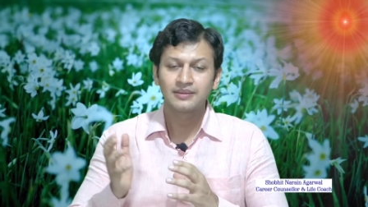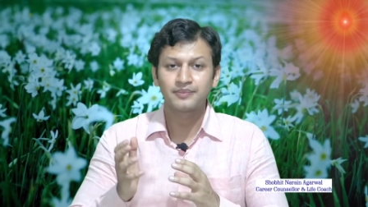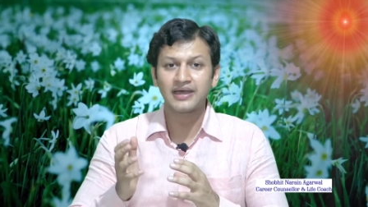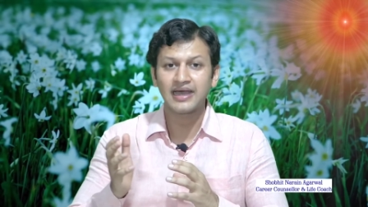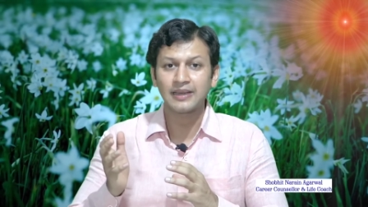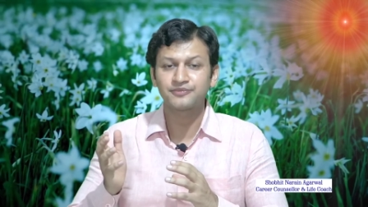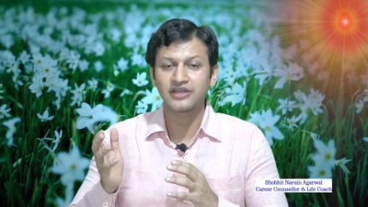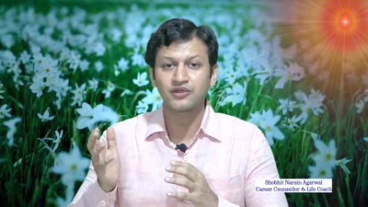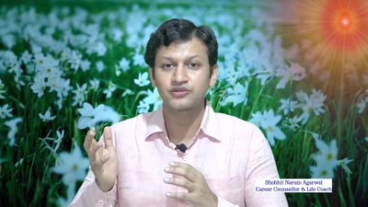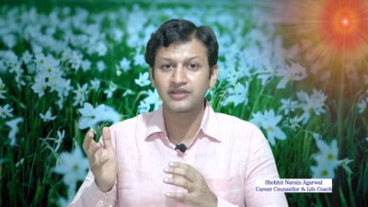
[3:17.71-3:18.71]
Perhaps
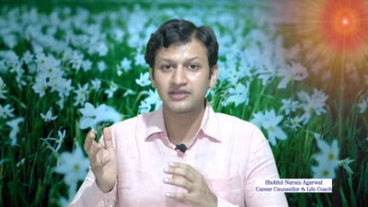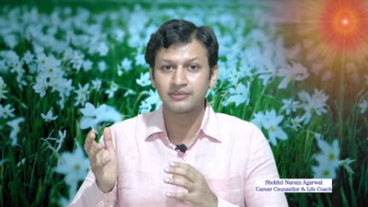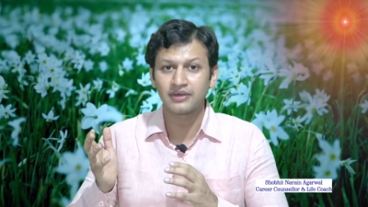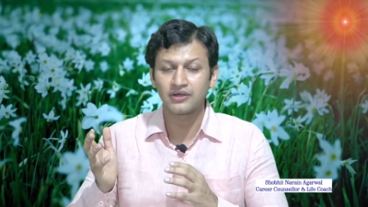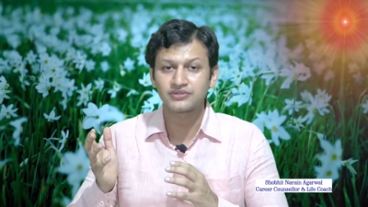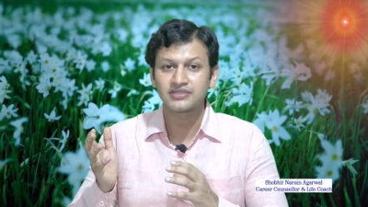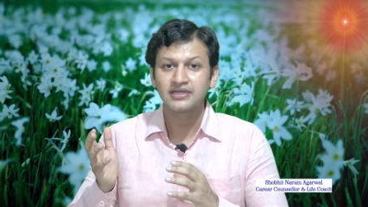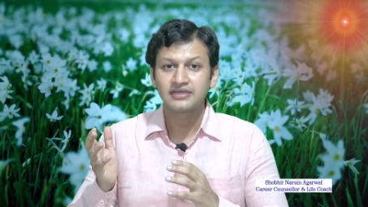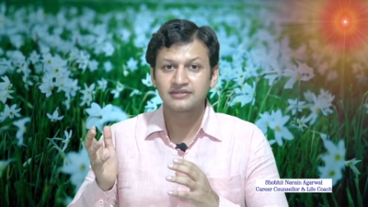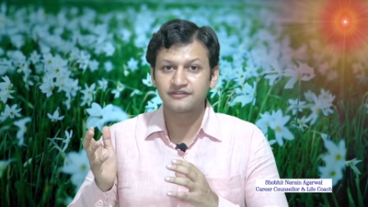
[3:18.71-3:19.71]
I could think about
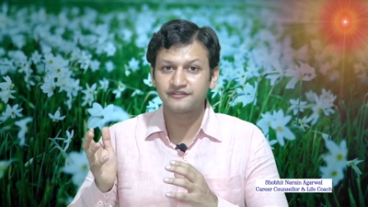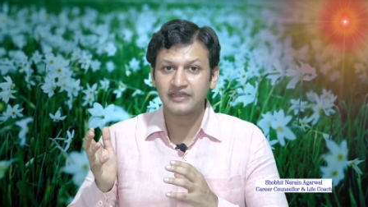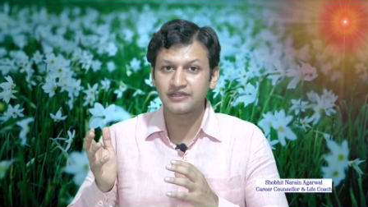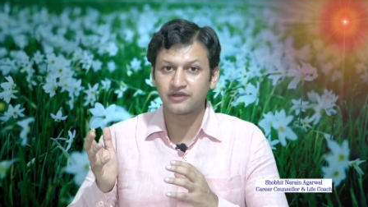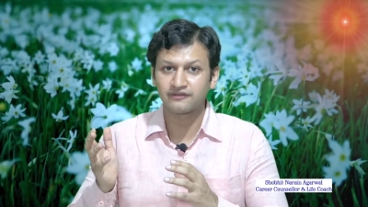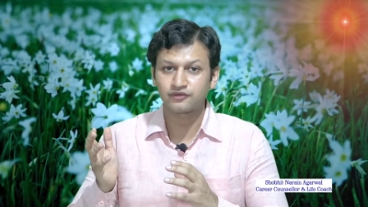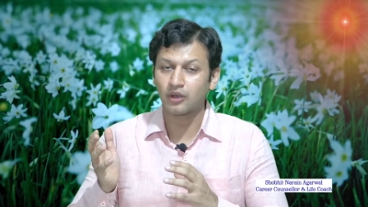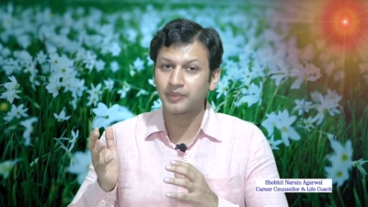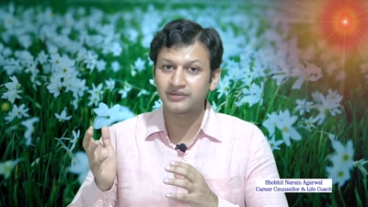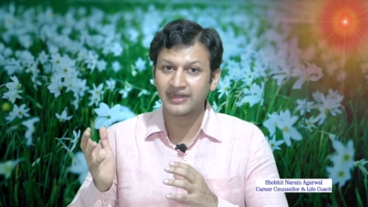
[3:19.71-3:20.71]
the field of
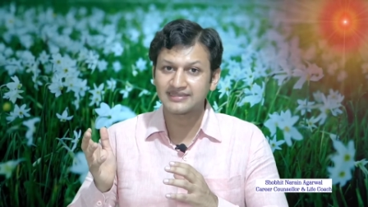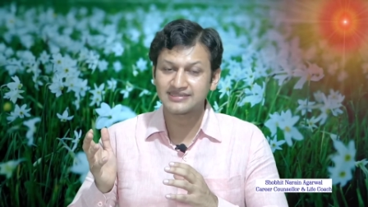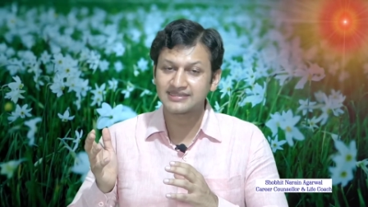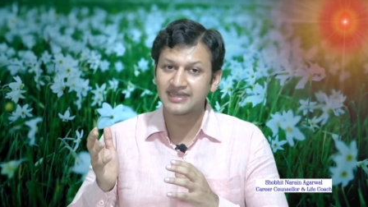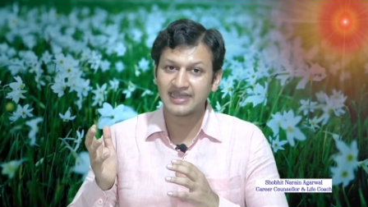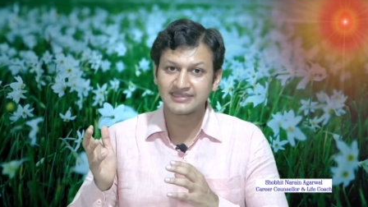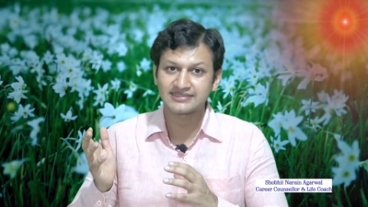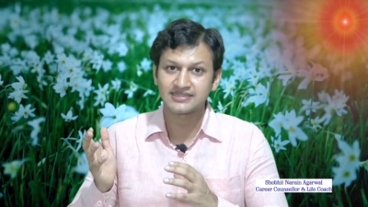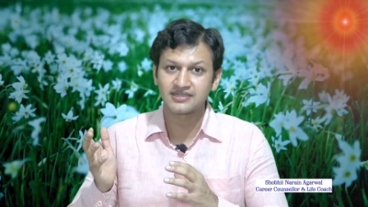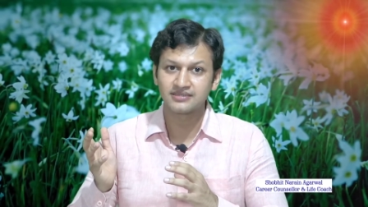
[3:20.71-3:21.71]
copywriting
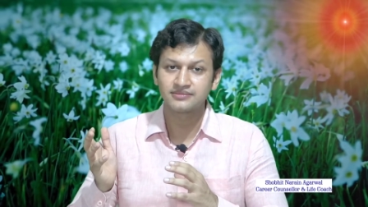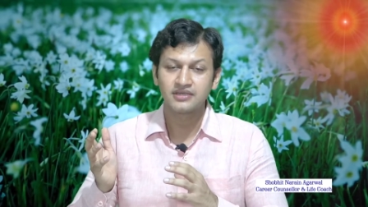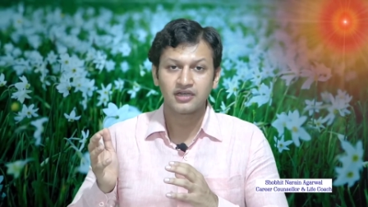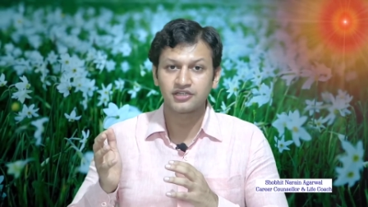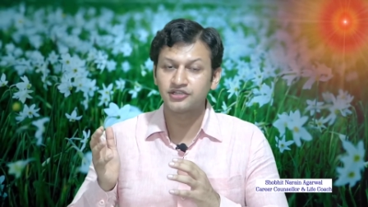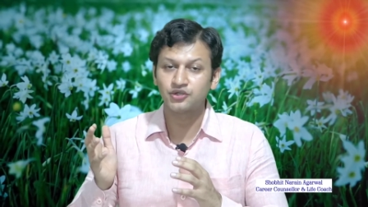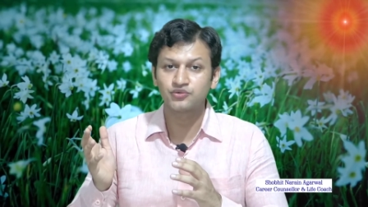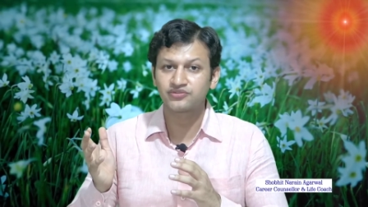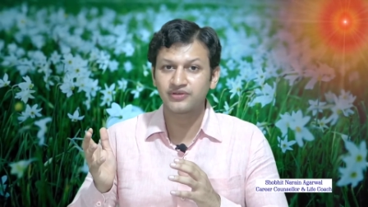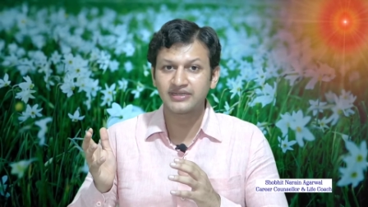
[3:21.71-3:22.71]
editor, a
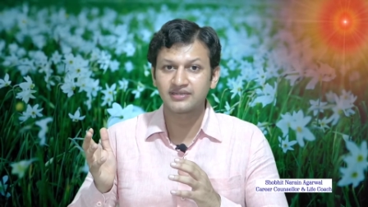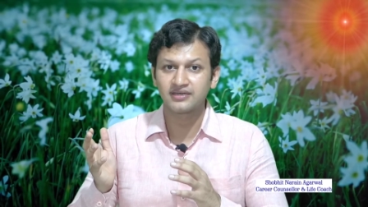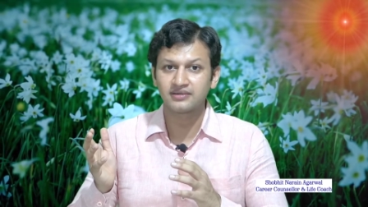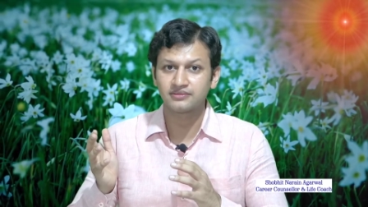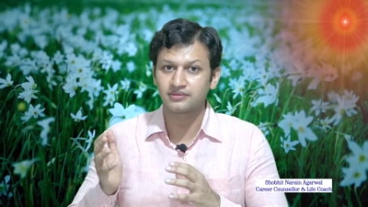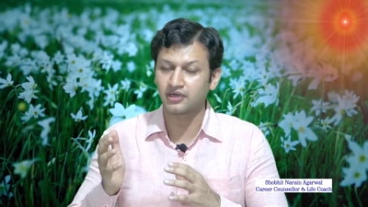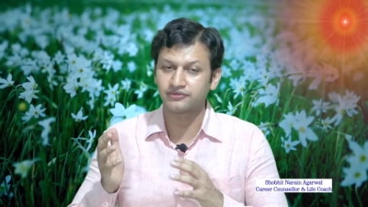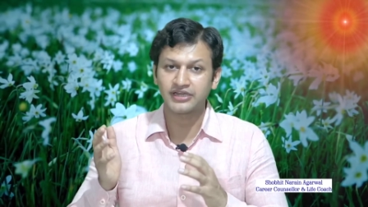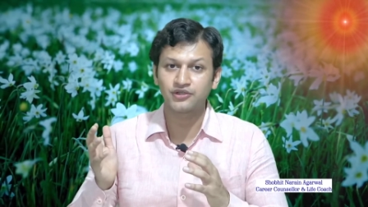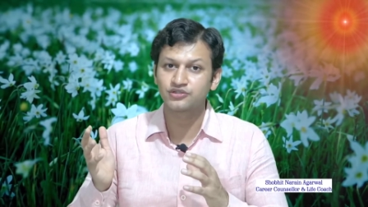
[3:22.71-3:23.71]
news reader, a
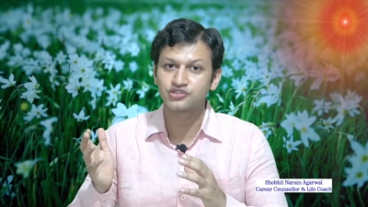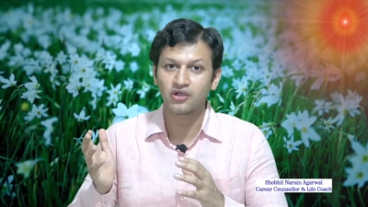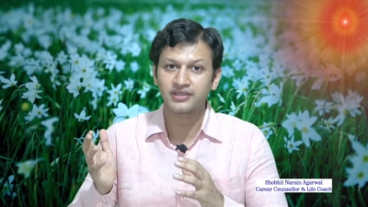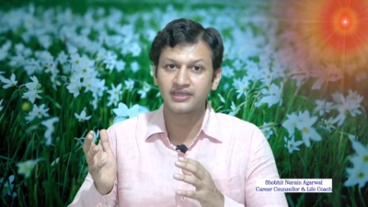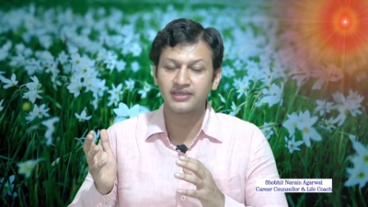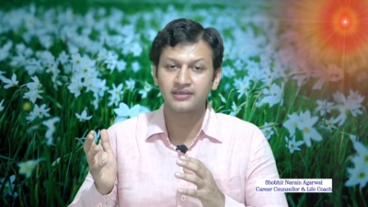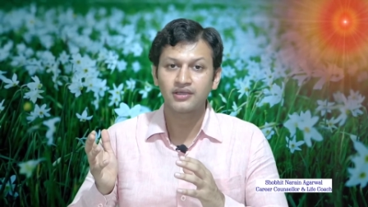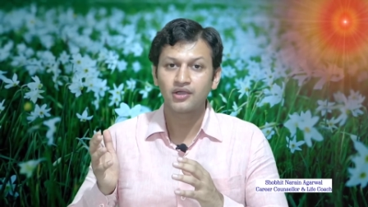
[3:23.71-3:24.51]
radio jockey,